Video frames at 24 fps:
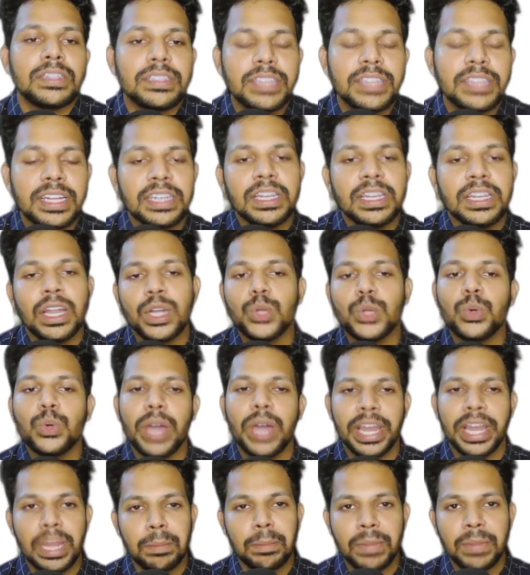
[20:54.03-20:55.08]
Then do
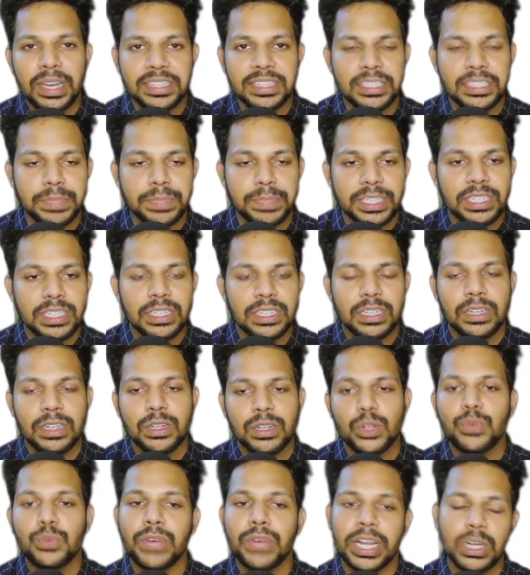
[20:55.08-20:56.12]
an MRCP
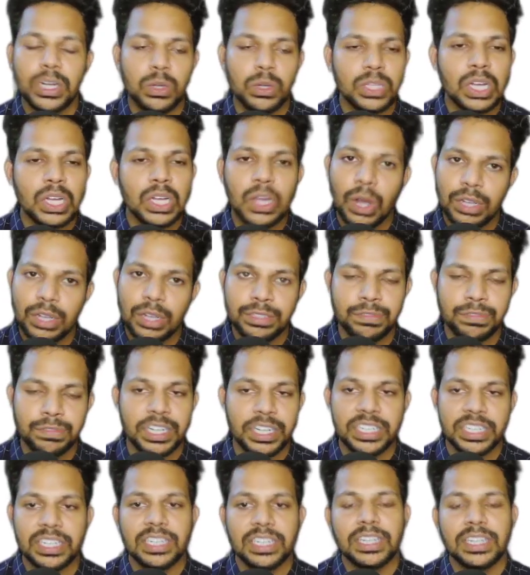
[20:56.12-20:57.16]
to find out the cause for
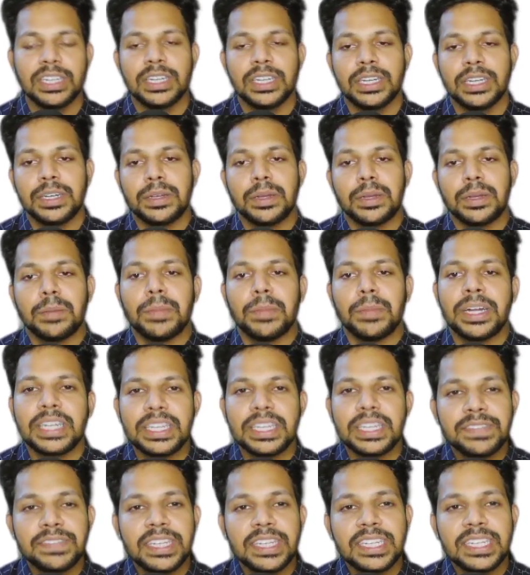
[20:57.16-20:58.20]
it.
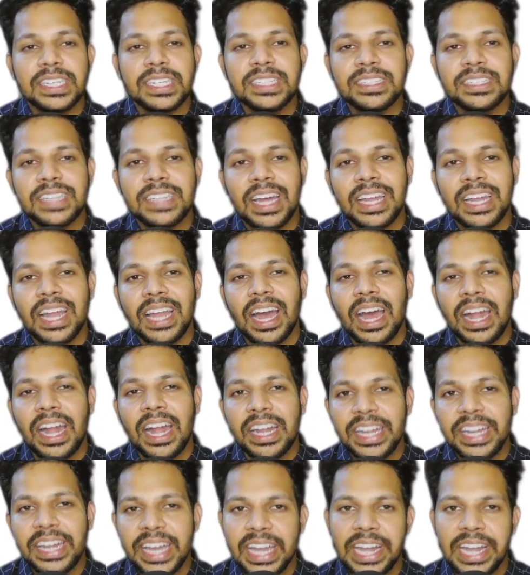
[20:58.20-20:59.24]
But if there is an
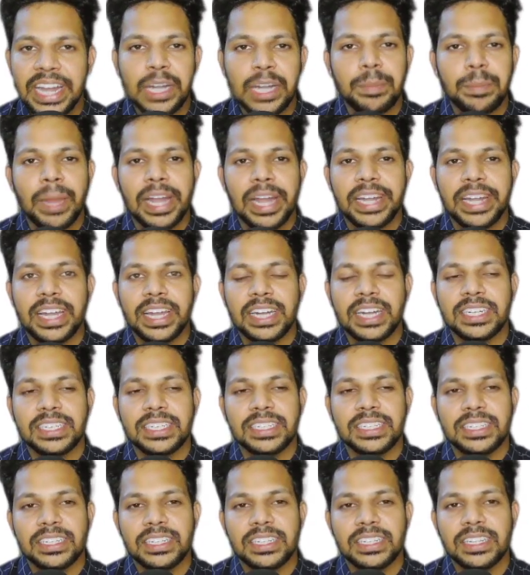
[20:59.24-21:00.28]
undilated bile duct,